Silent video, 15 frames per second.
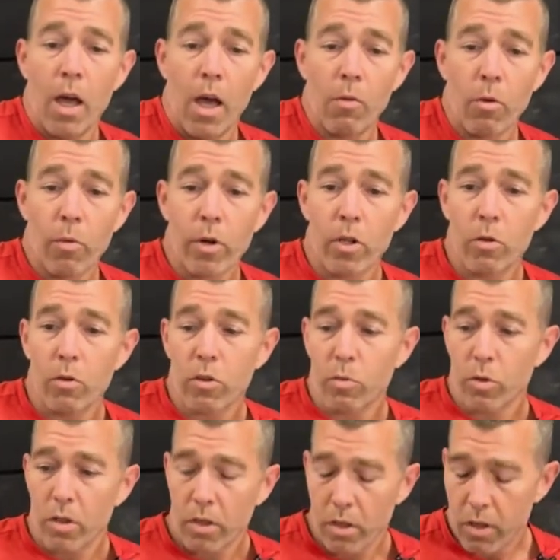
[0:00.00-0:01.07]
And what we're going to do is
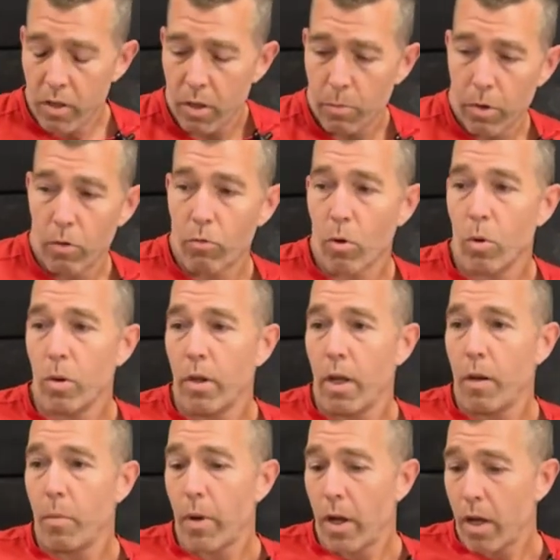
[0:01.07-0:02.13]
we're just going to simply
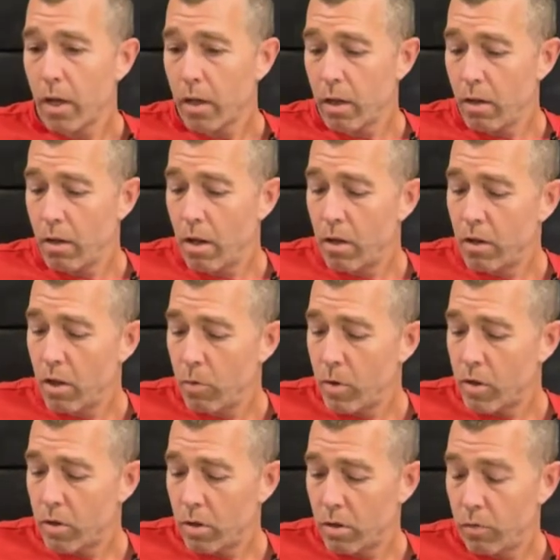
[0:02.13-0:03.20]
rotate back until we
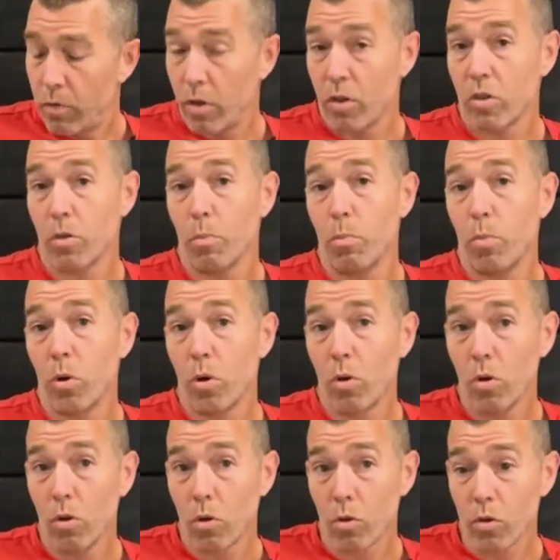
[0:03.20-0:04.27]
start to feel some
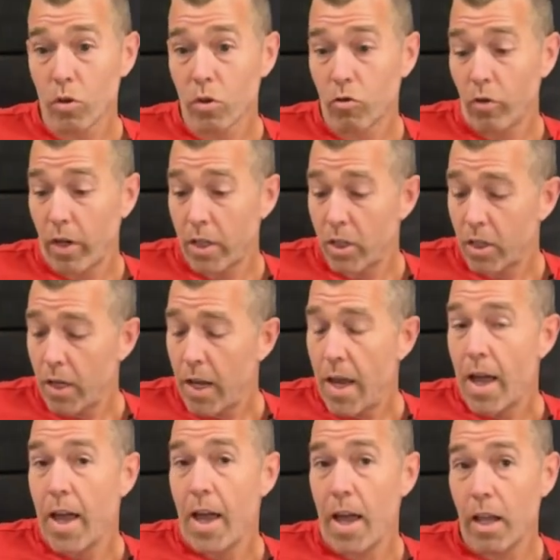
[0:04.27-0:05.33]
pull or stretch
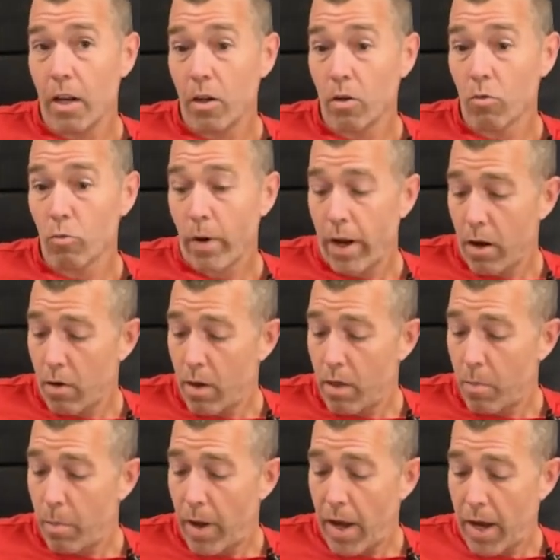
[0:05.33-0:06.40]
in and around the
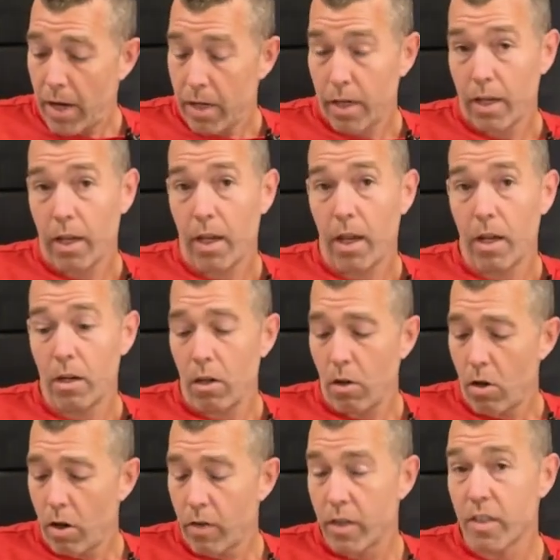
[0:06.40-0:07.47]
back and
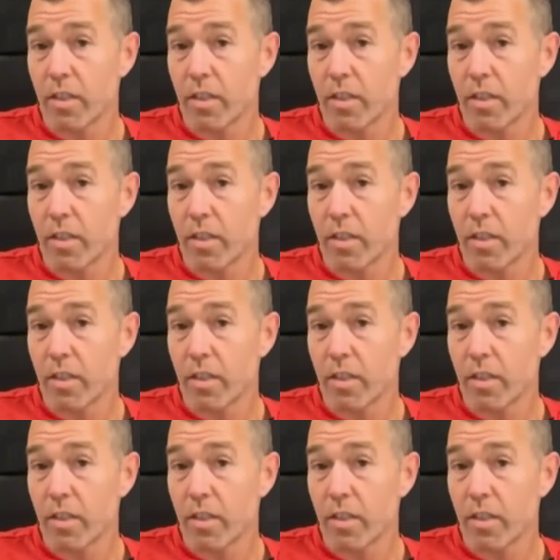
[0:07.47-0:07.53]
along the